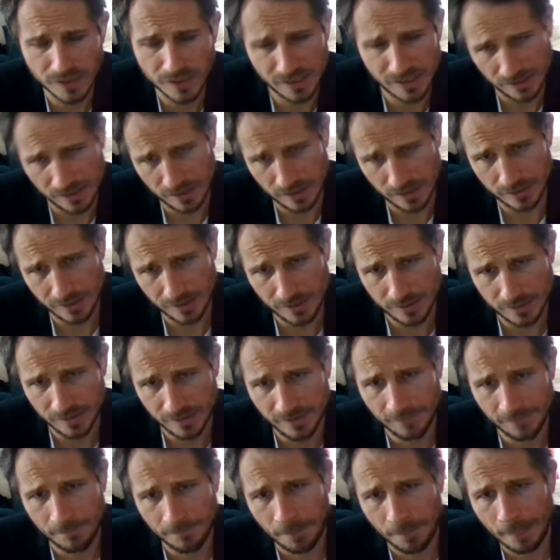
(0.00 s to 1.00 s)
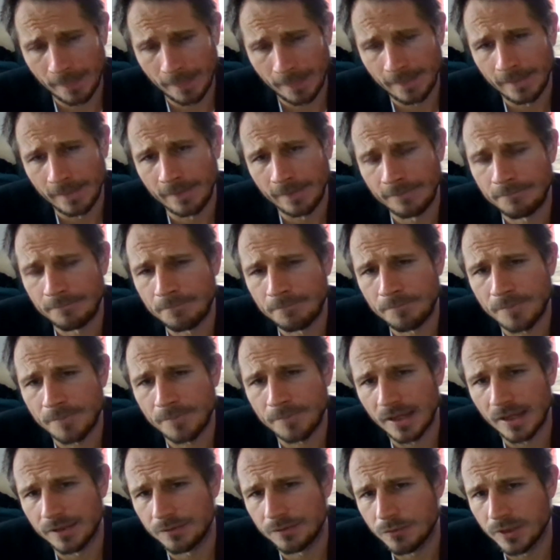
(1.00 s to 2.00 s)
and
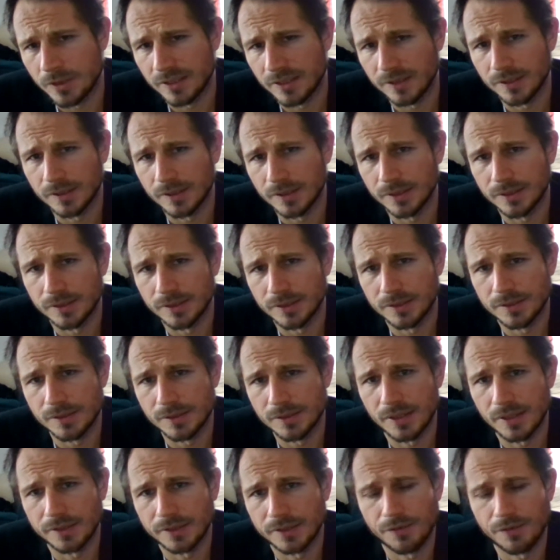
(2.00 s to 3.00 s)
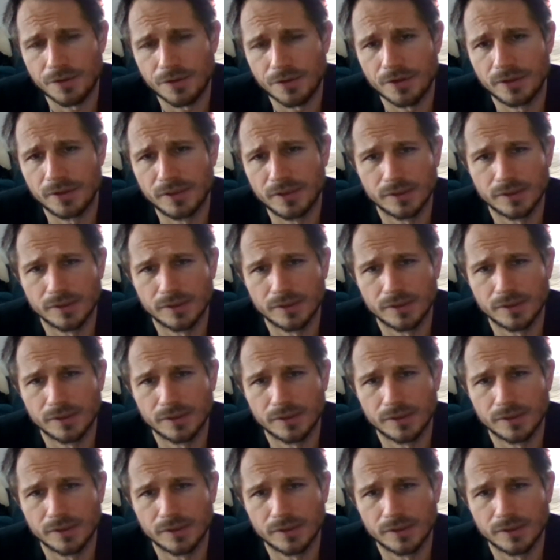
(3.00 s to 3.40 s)
when artificial